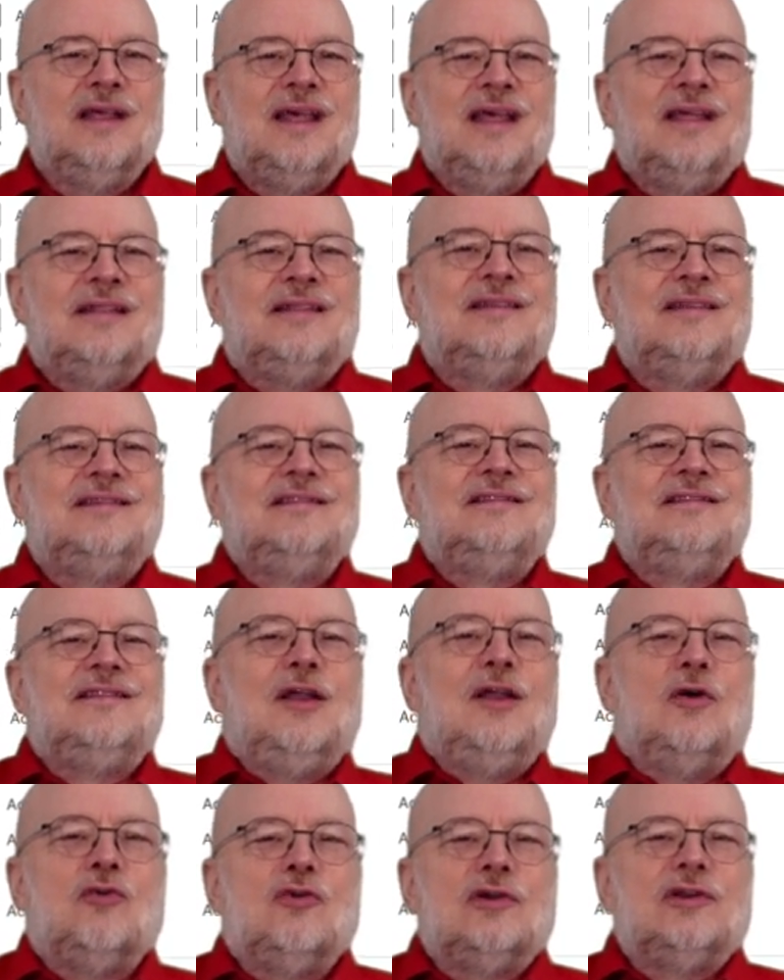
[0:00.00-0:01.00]
This is the
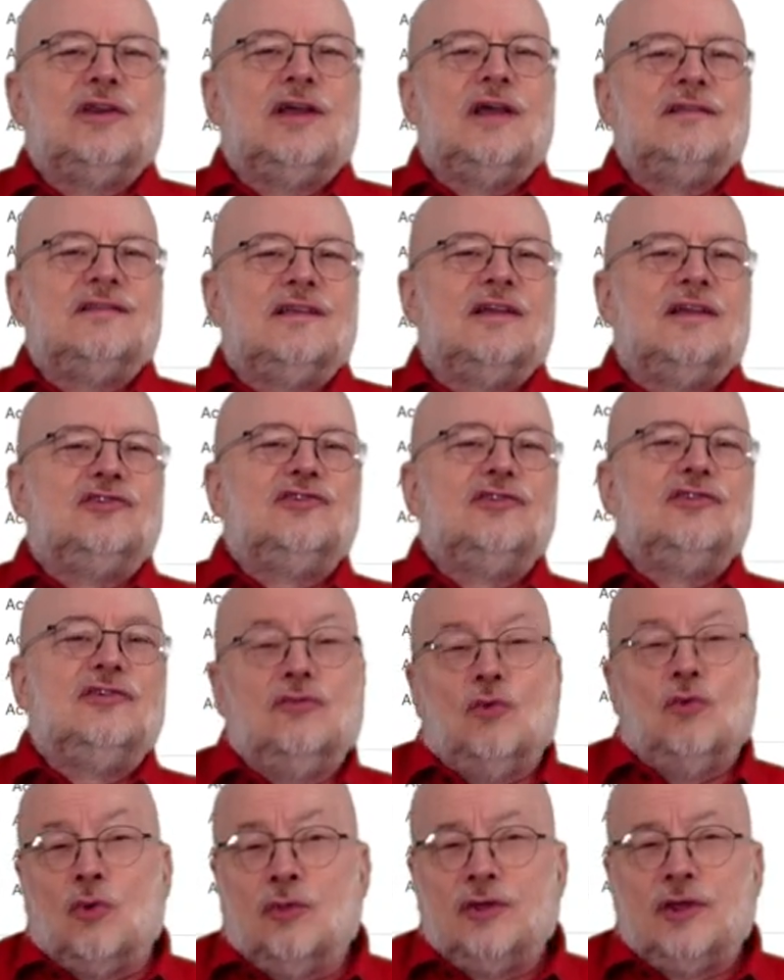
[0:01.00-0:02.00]
organization
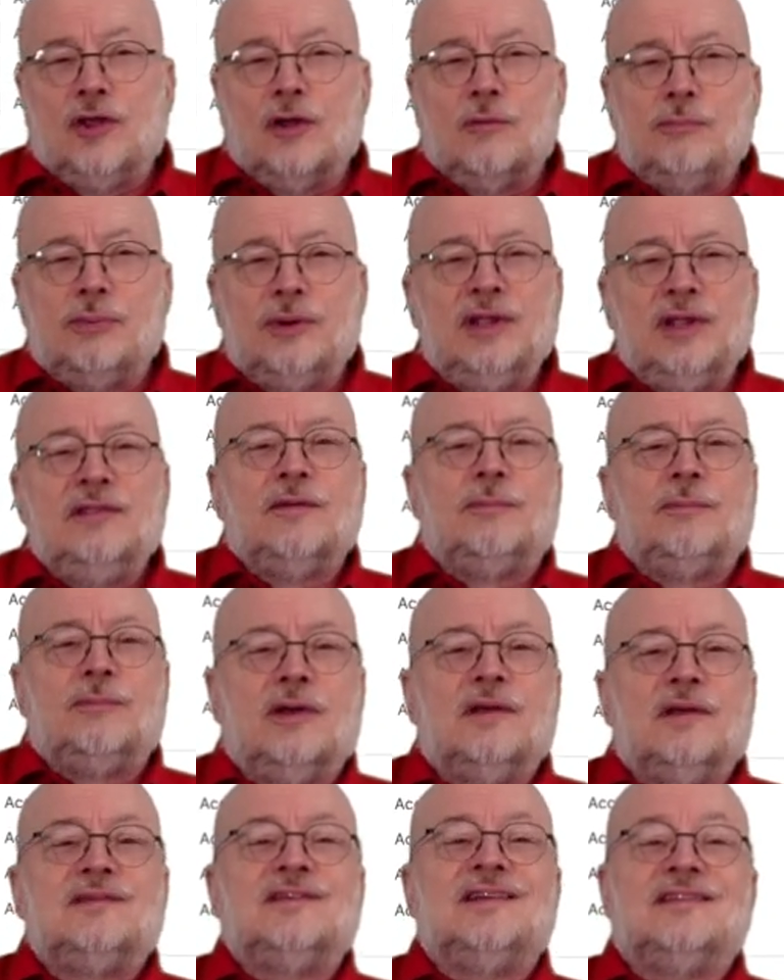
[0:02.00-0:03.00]
or the company the
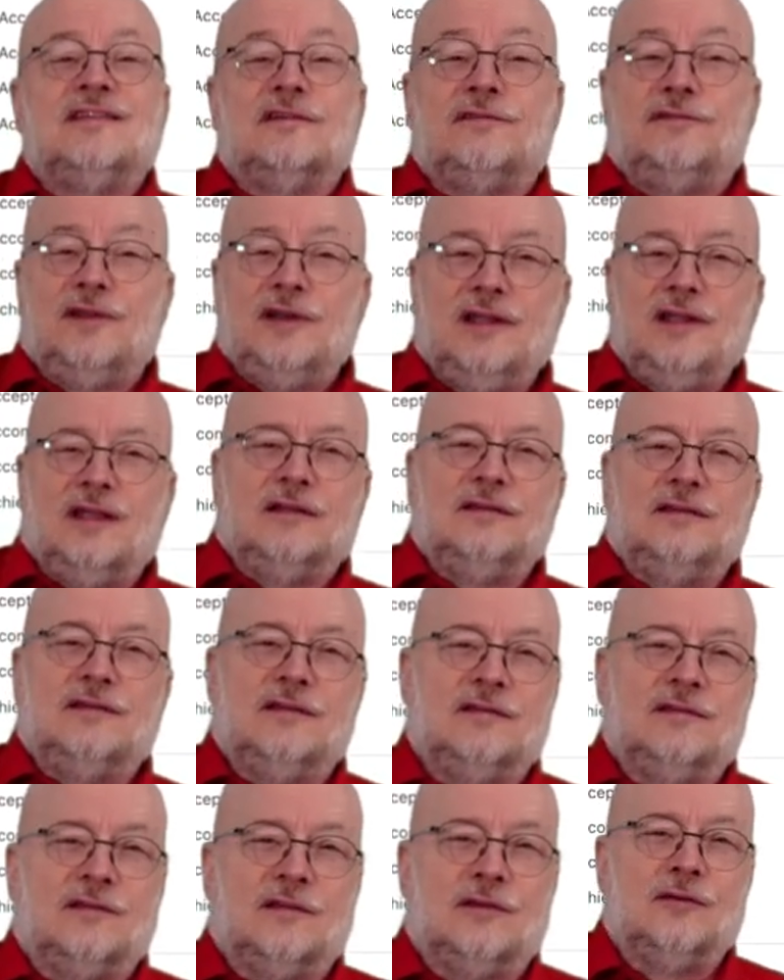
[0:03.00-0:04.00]
person is affiliated
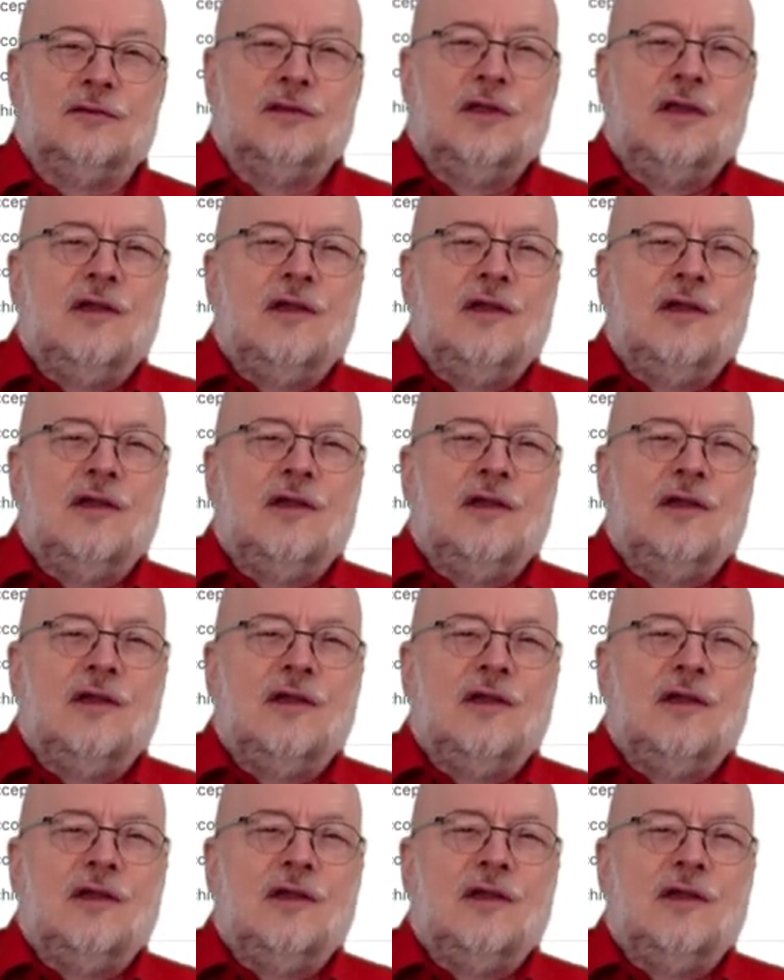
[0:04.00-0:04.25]
to.